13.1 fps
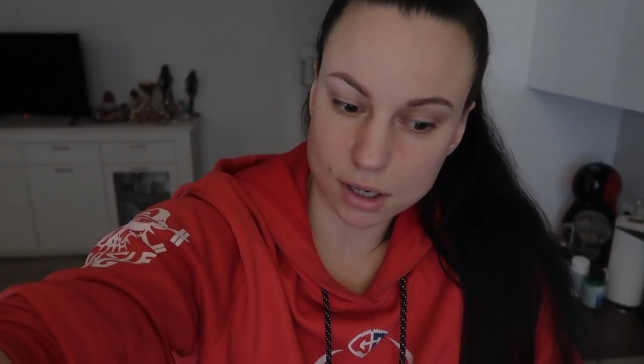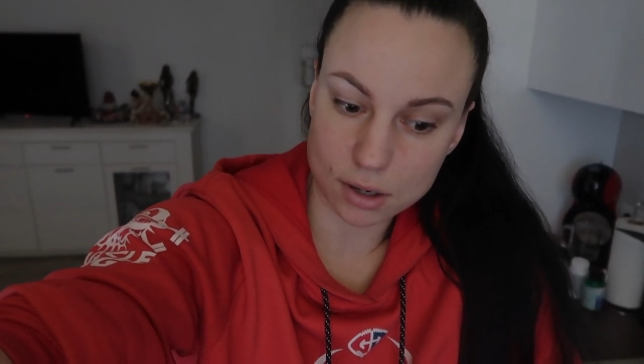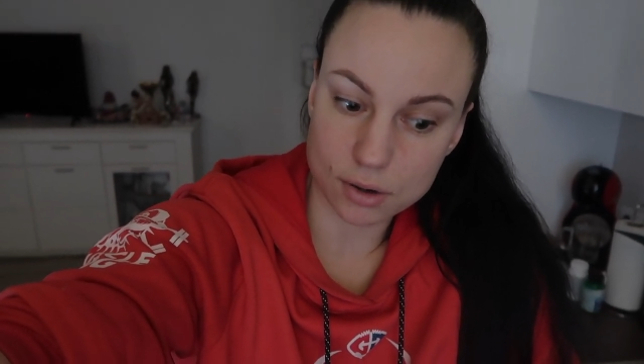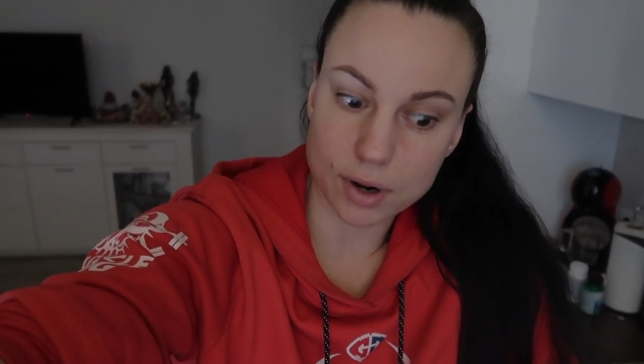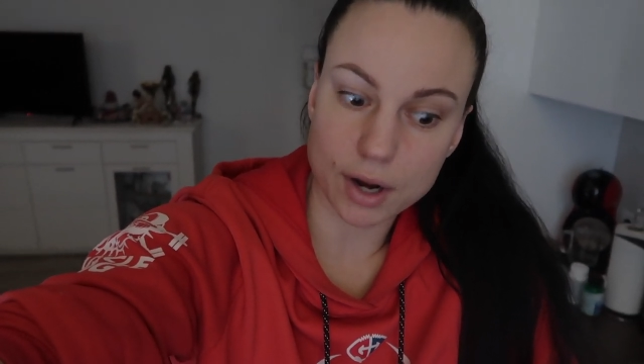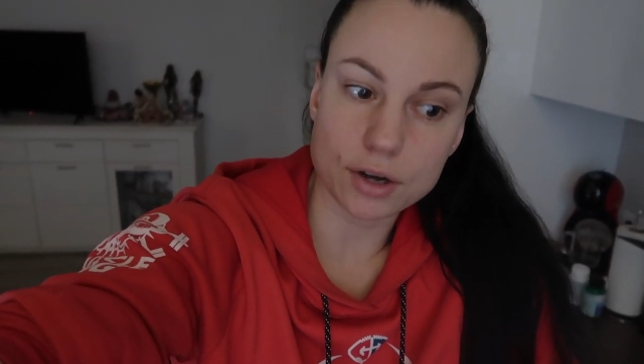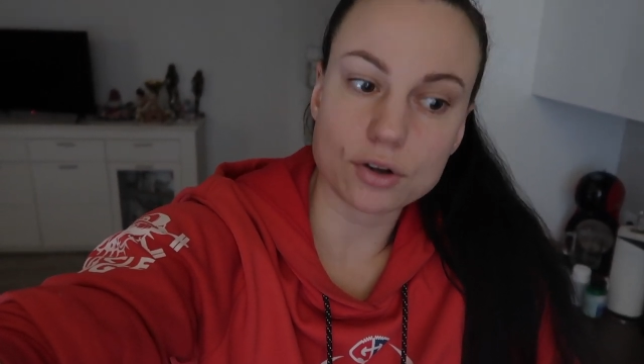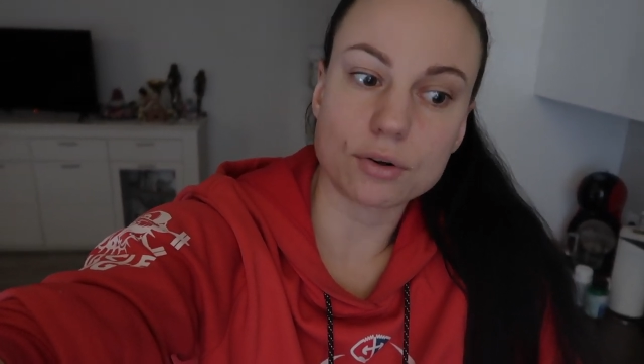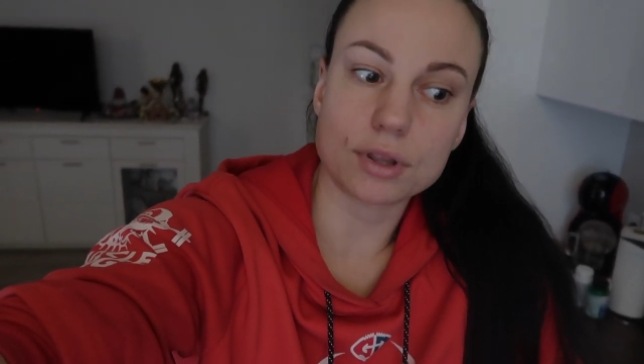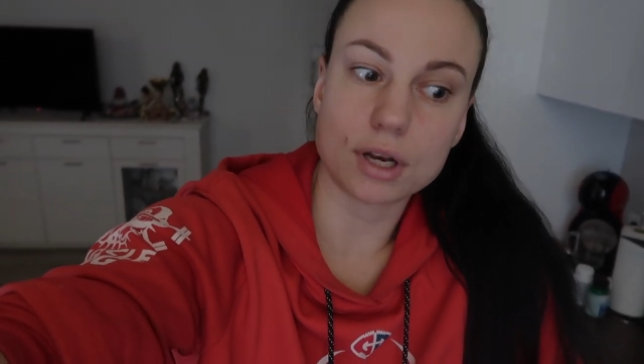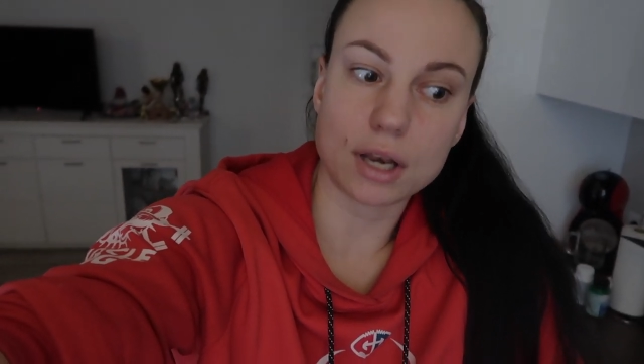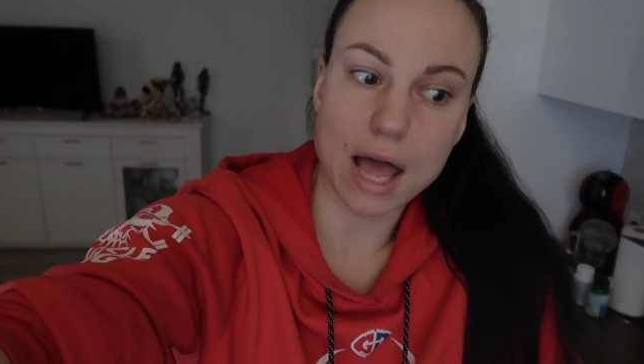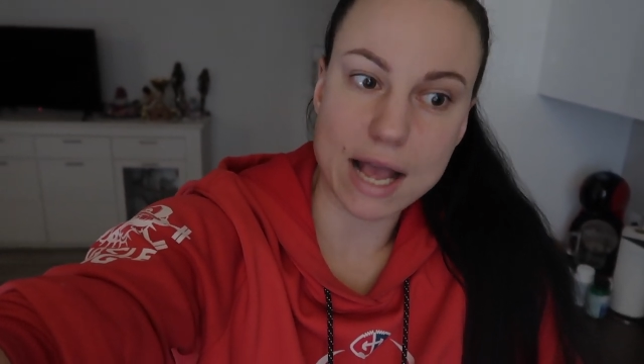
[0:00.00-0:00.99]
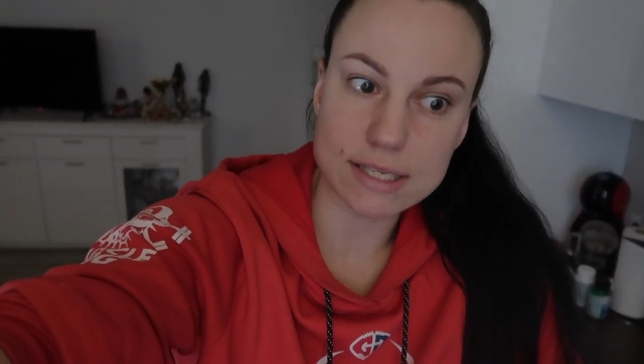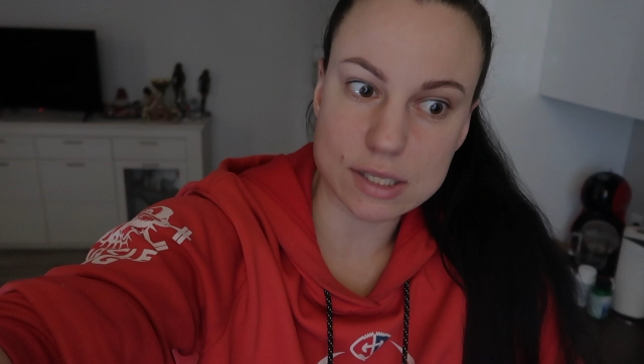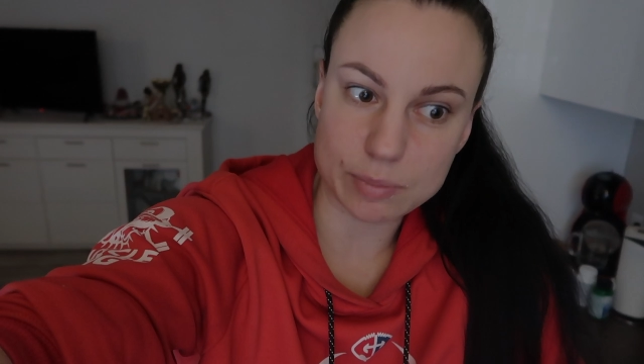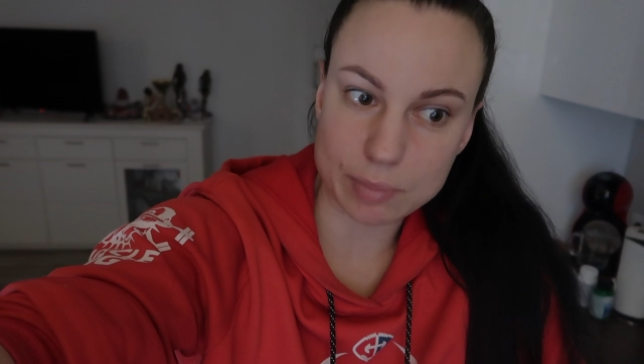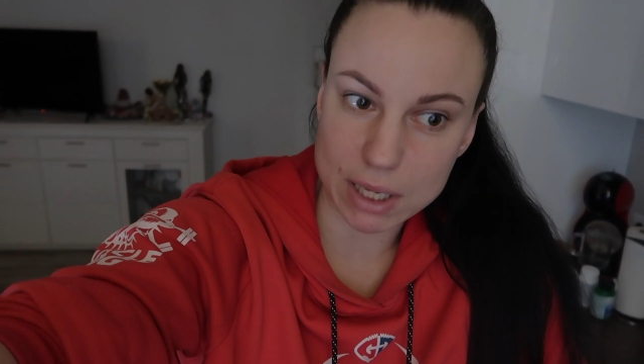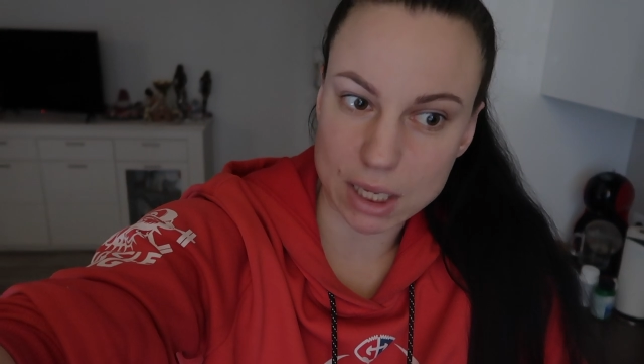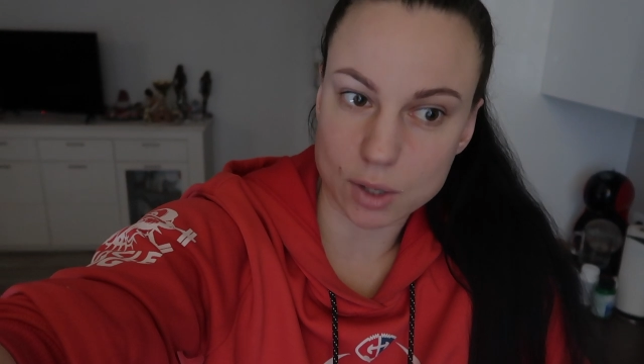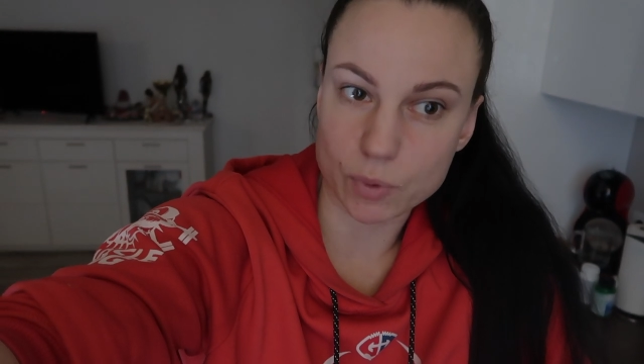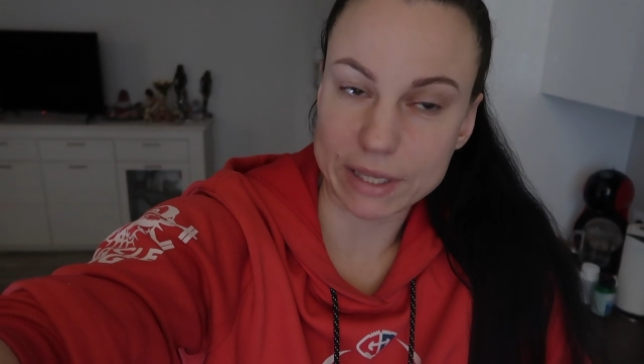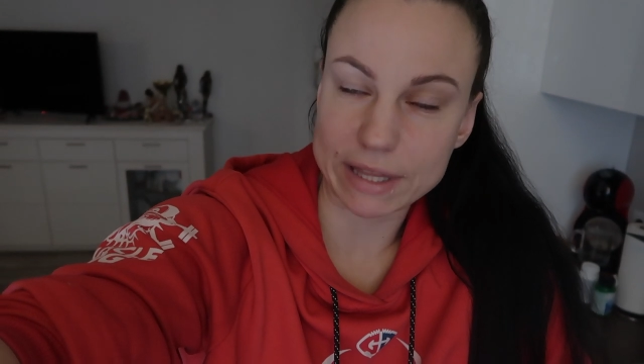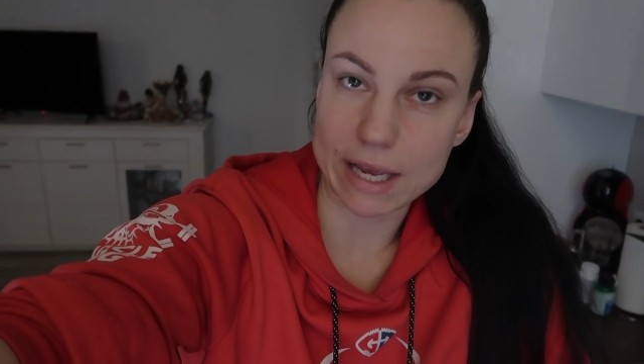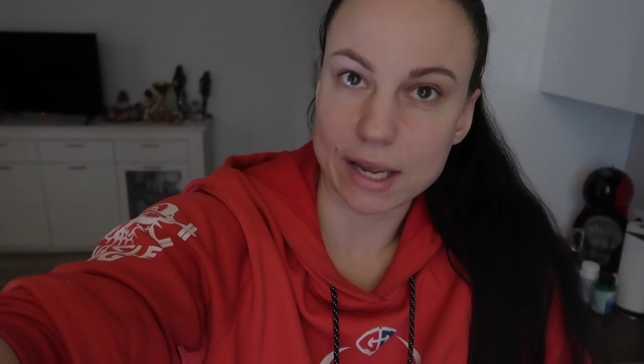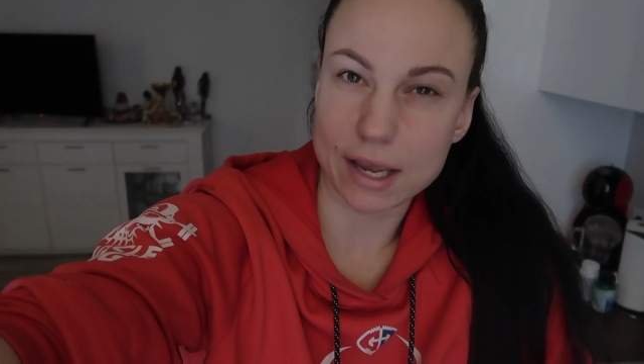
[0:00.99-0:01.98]
Oh, I know, the last meal
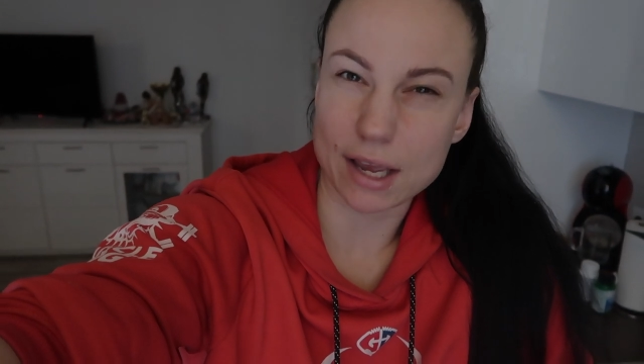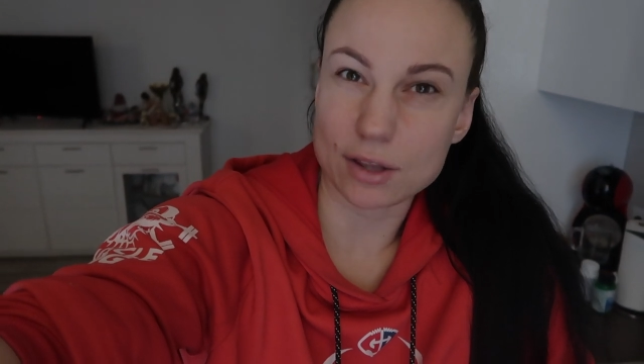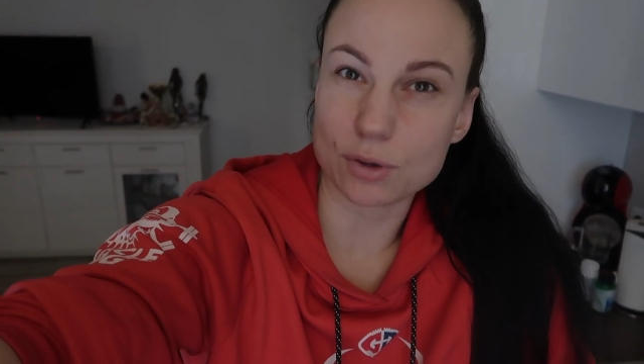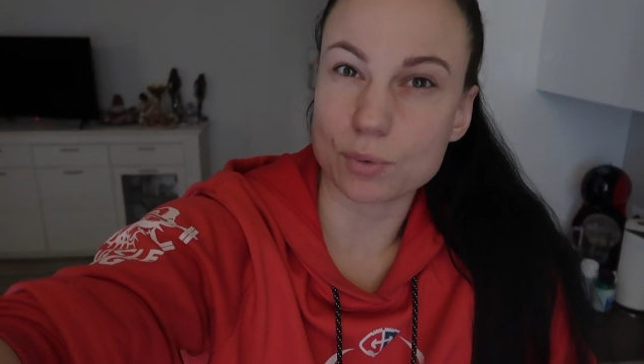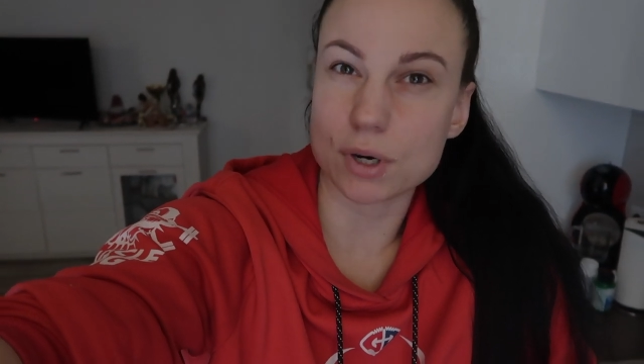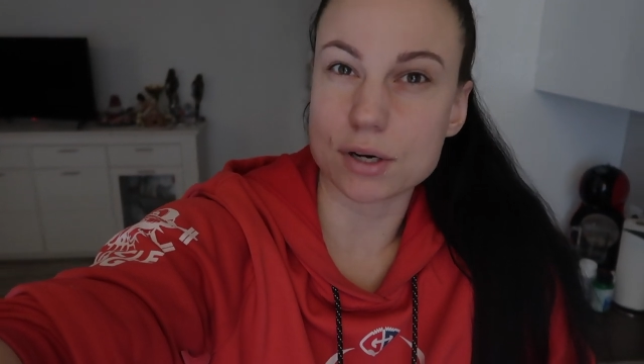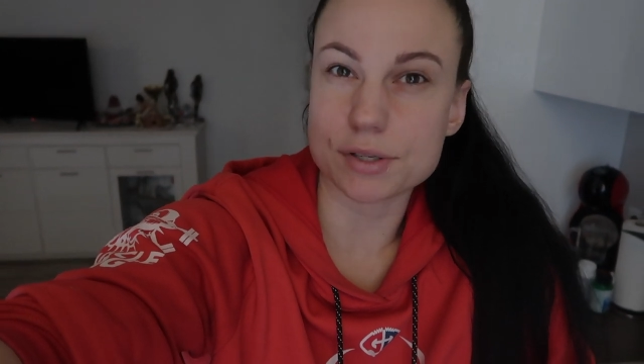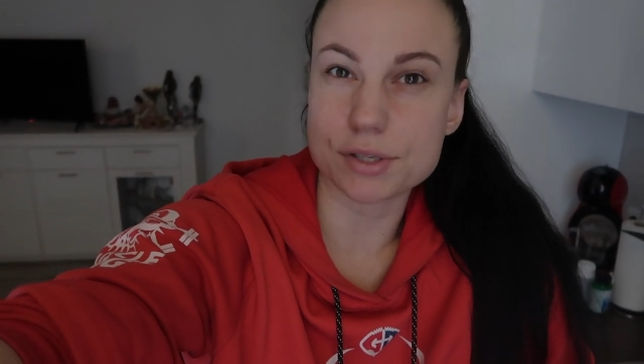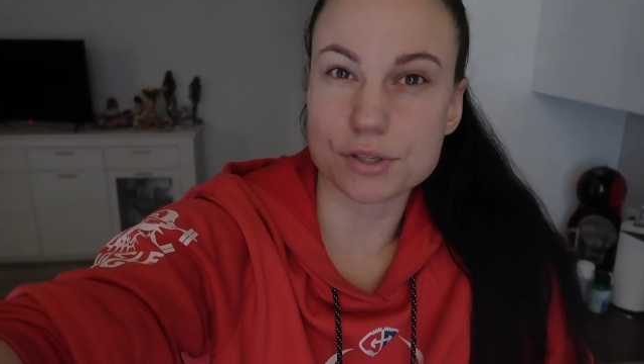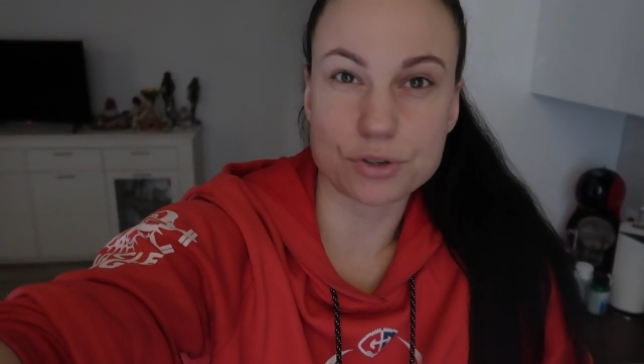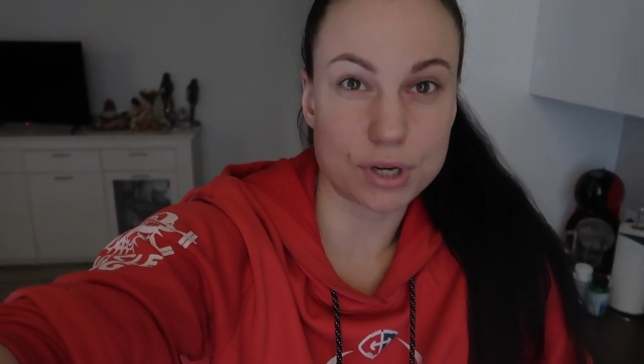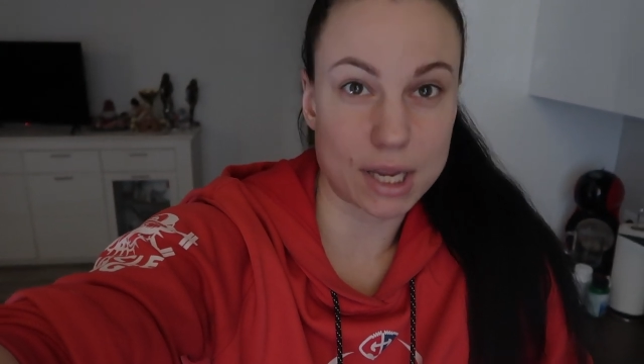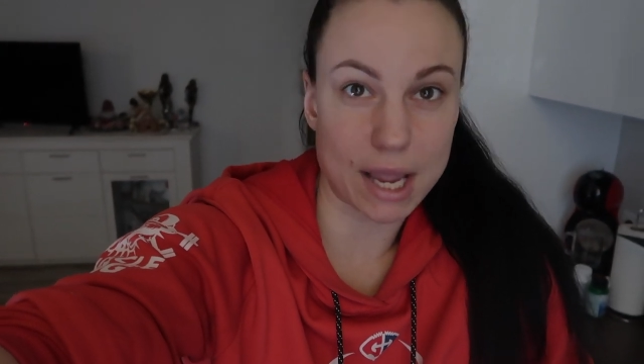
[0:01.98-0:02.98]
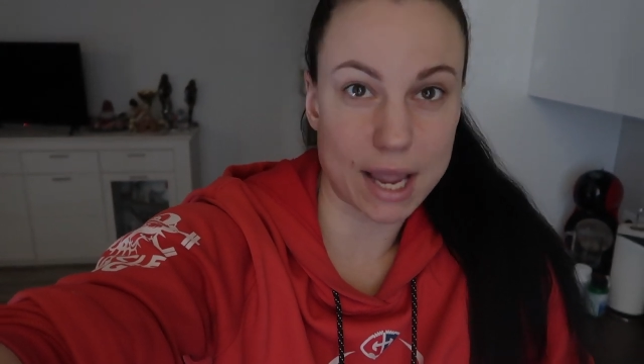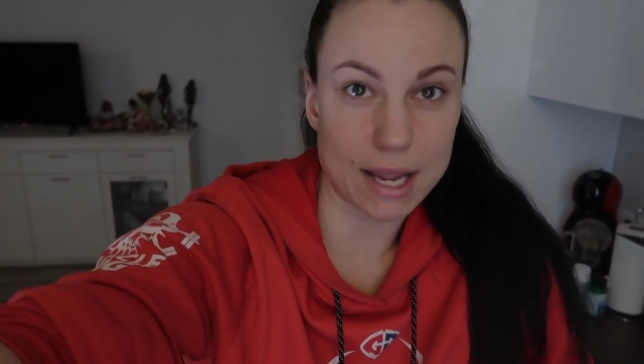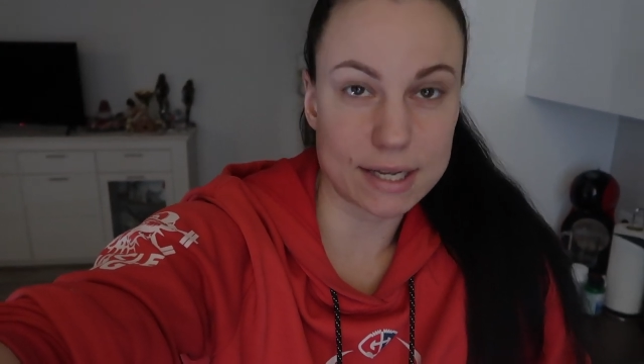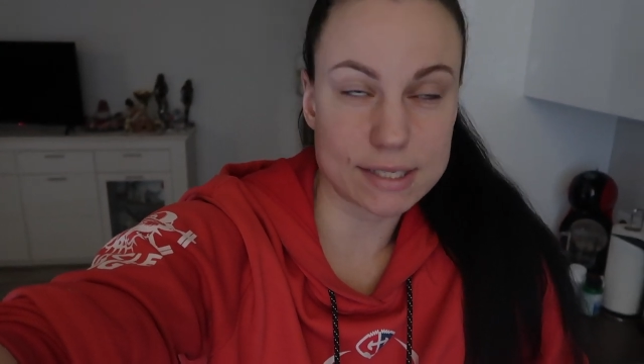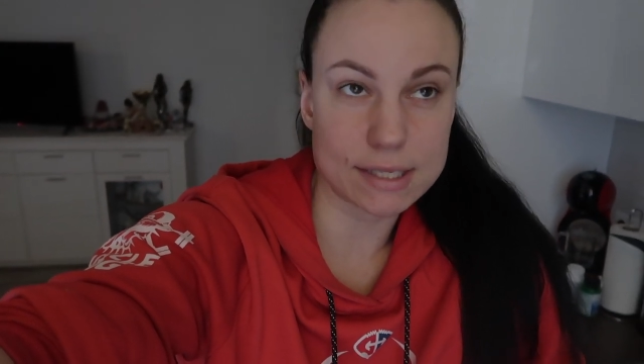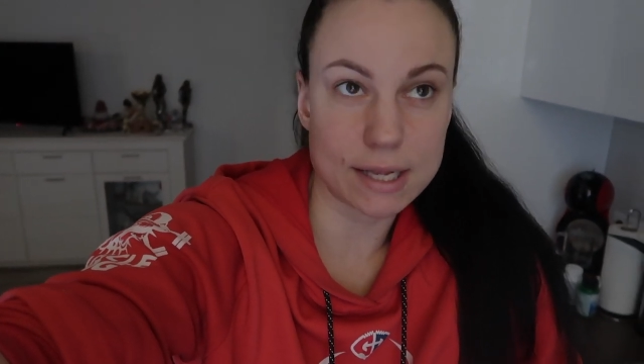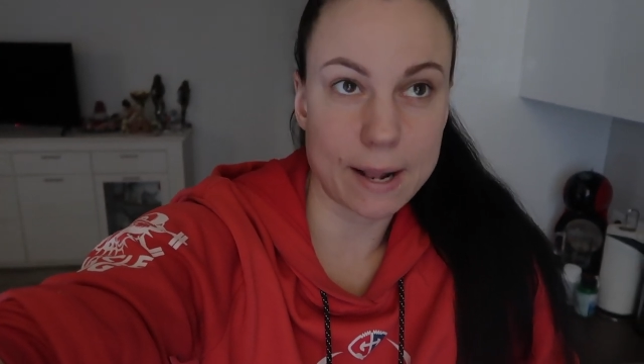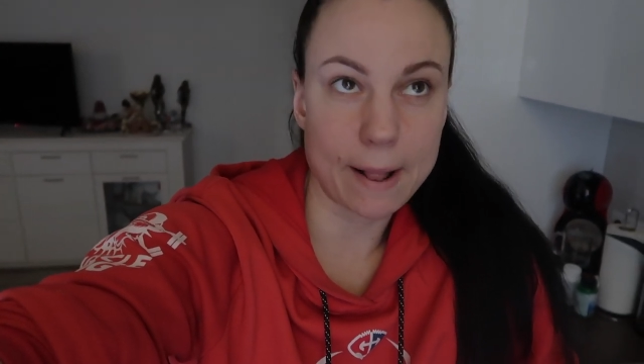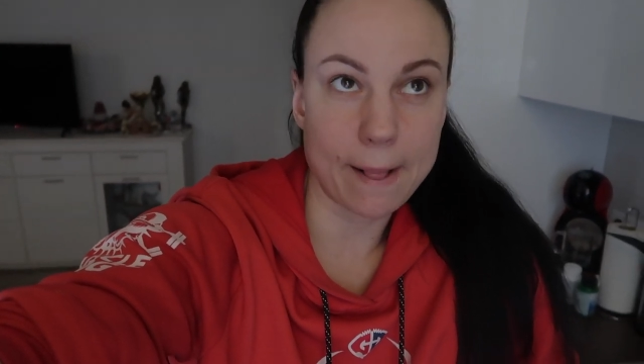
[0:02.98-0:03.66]
what I had was 3 eggs,